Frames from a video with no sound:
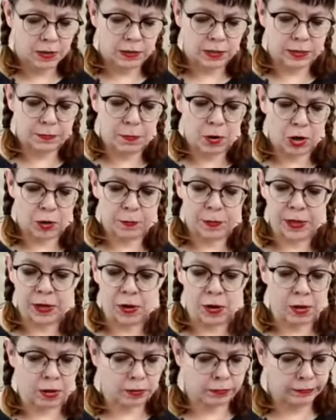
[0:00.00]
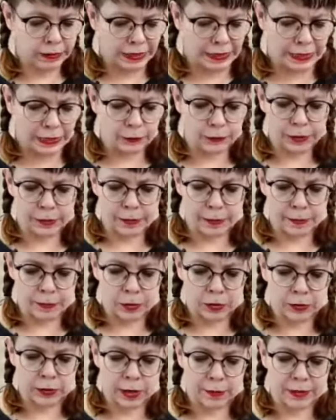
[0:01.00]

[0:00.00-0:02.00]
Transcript: It's Mark-B-Gone. I can't remember.